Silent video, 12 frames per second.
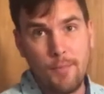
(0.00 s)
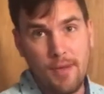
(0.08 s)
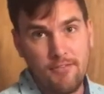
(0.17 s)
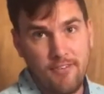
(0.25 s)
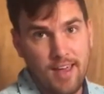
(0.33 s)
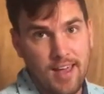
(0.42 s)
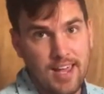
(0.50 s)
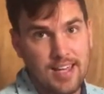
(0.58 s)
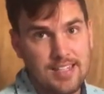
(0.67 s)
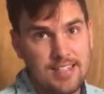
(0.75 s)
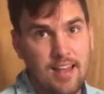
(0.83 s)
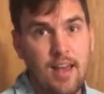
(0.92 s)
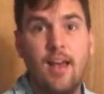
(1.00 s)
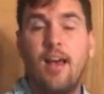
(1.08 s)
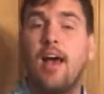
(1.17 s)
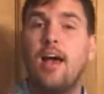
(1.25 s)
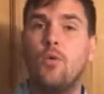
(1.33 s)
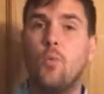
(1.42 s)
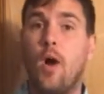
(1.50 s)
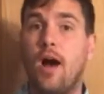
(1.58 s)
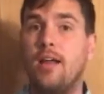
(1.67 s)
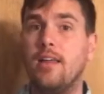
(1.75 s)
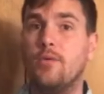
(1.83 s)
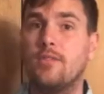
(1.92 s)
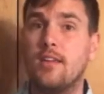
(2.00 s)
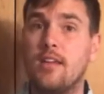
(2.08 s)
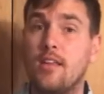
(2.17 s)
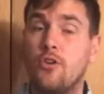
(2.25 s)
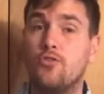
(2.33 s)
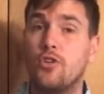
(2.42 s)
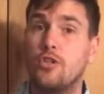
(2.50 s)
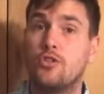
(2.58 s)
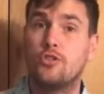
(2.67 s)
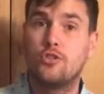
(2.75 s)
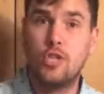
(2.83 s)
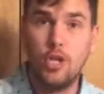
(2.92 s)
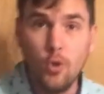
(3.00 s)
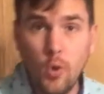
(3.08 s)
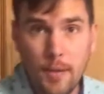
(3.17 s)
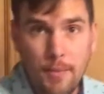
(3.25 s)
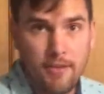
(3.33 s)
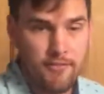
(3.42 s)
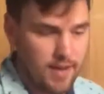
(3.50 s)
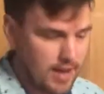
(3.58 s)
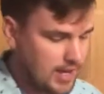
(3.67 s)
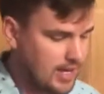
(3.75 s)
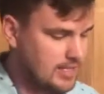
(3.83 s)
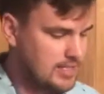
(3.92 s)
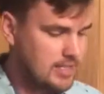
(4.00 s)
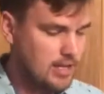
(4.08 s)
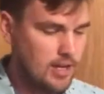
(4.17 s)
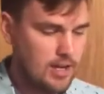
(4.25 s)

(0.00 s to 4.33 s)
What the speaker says: MFAs. And while he was getting those 2 MFAs